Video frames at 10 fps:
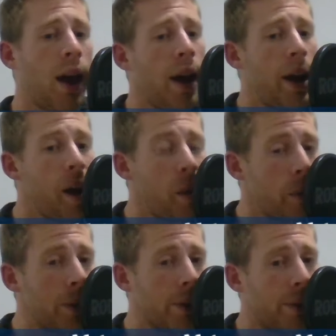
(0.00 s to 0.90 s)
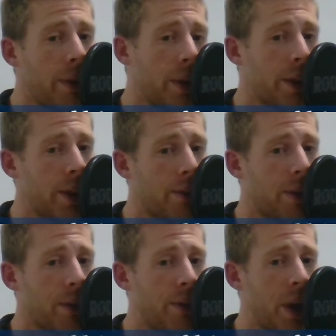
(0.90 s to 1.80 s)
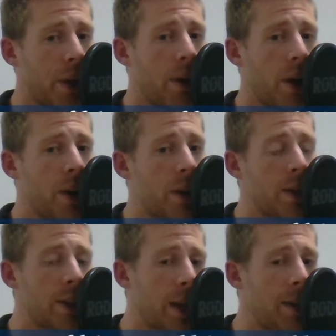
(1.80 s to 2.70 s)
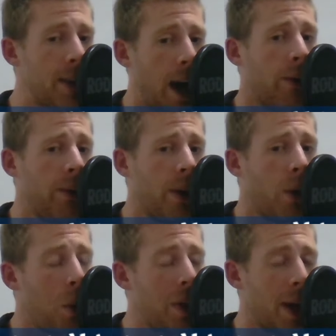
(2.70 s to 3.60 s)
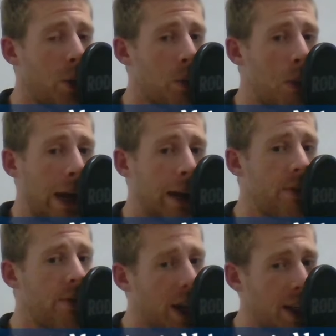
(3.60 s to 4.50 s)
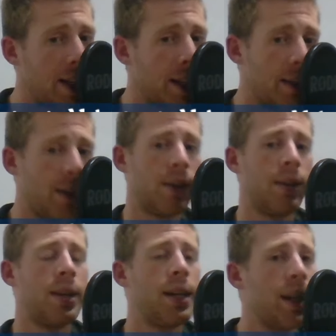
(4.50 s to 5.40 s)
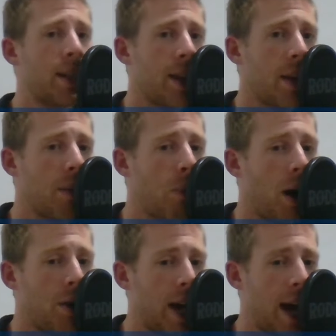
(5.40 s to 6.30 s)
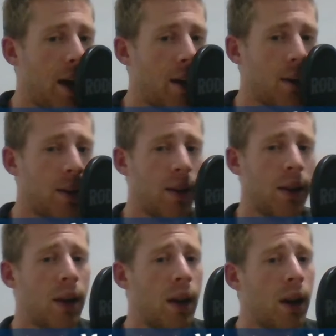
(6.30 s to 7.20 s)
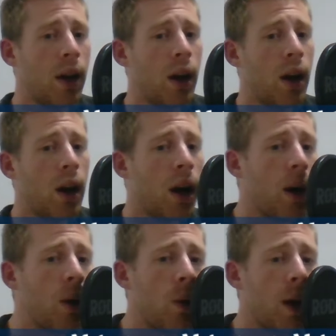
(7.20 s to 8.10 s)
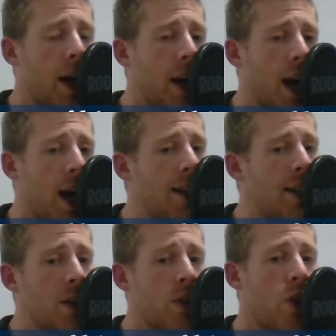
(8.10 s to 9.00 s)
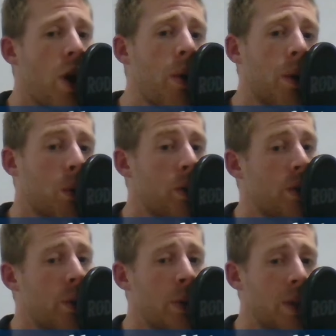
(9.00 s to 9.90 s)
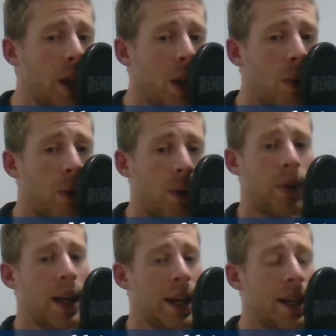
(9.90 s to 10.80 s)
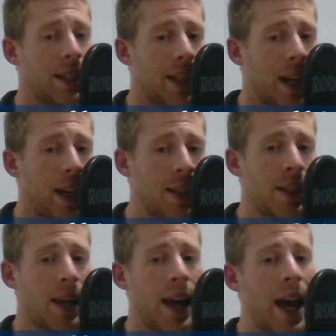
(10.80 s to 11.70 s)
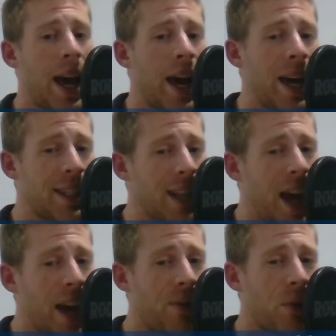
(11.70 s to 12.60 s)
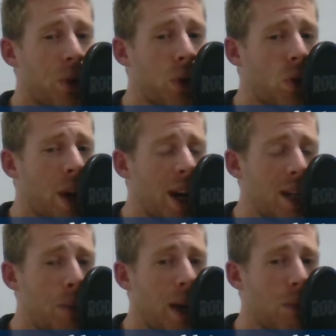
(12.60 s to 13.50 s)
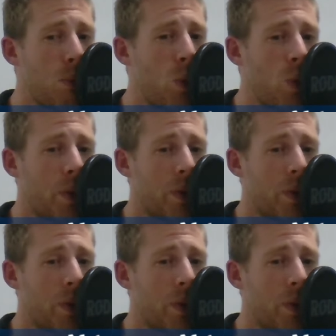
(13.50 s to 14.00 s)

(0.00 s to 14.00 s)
It wasn't very civil of you to sit down without being invited, said the March Hare. Oh, I didn't know it was your table, said Alice. It's led for a great many more than